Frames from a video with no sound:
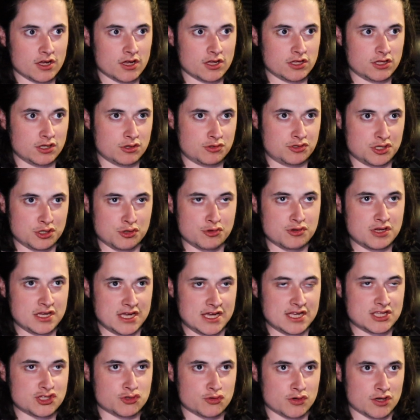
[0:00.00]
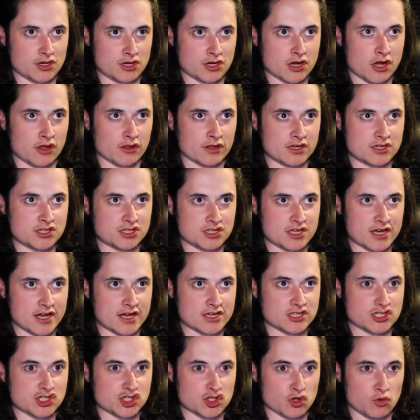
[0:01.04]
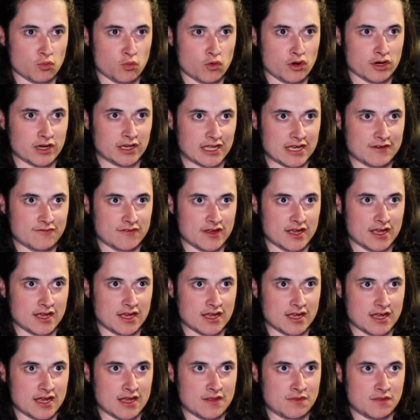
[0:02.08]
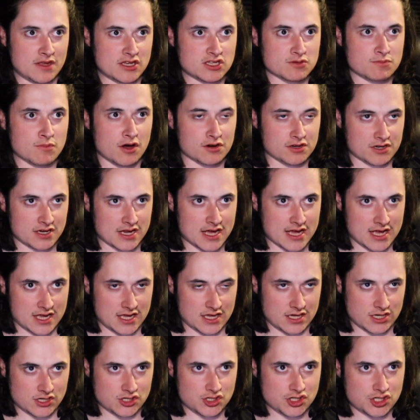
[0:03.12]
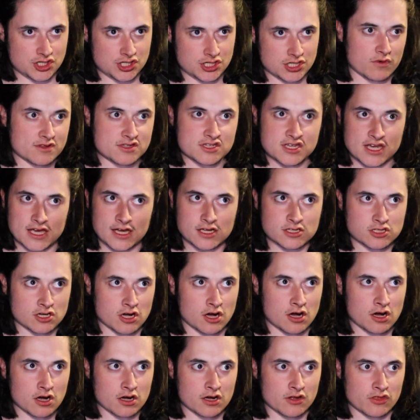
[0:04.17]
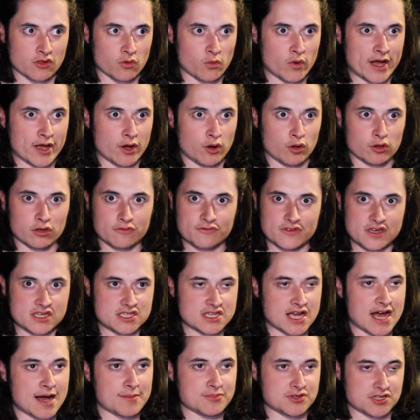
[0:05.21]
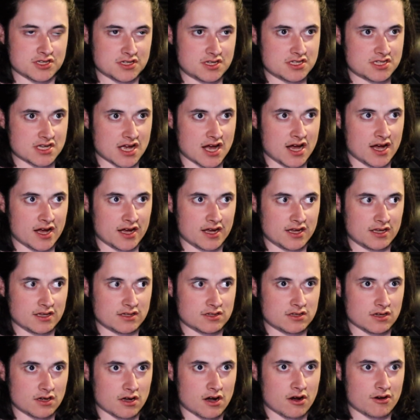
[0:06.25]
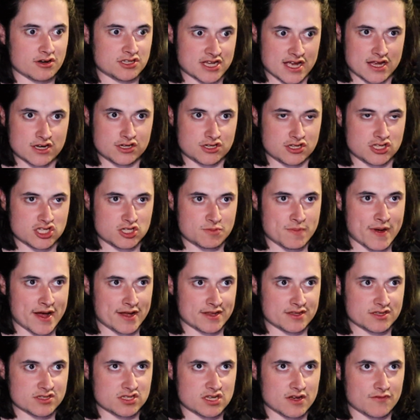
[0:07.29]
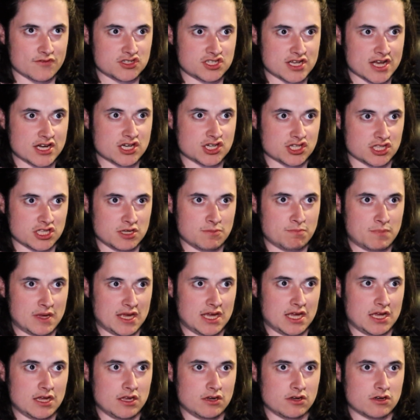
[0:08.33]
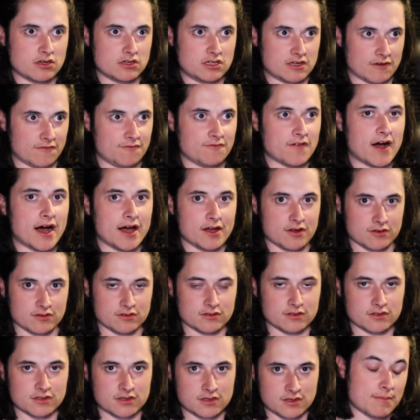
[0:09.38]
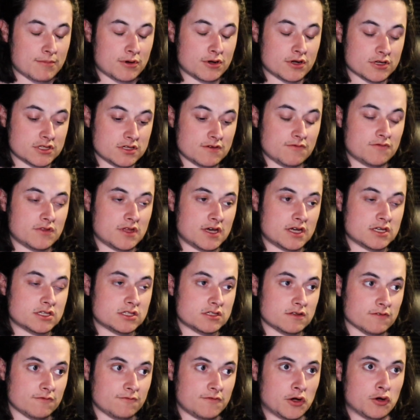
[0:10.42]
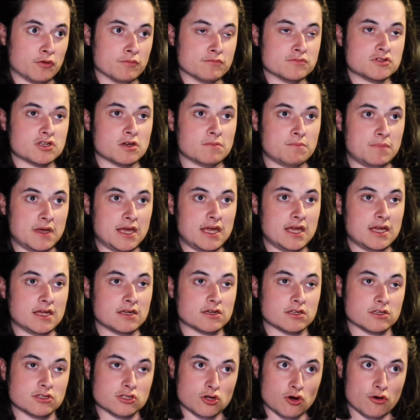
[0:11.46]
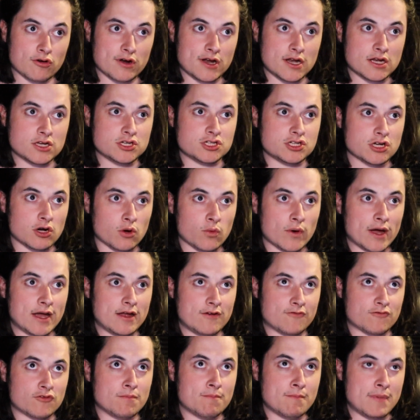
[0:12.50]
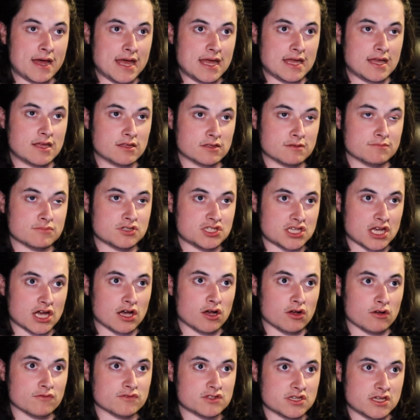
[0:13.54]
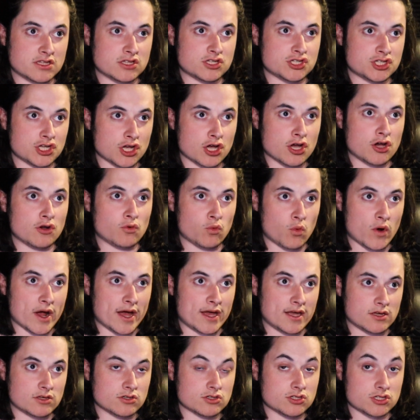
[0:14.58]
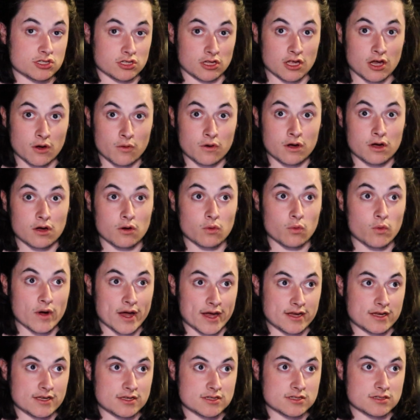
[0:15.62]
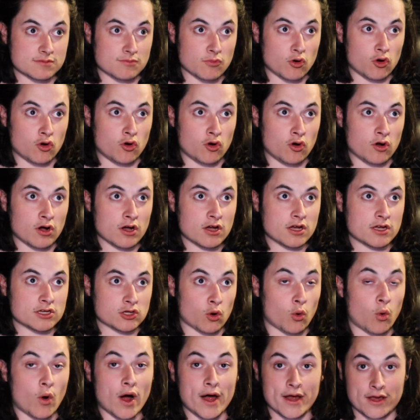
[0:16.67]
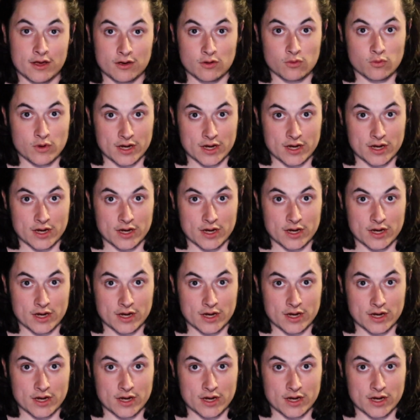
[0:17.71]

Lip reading: you do need to acknowledge that as someone living in this modern age, with TikTok and the way all of these apps are designed, our attention spans have essentially been defiled. And because of this, films are being discouraged away from making themselves in certain ways, slower ways, more quiet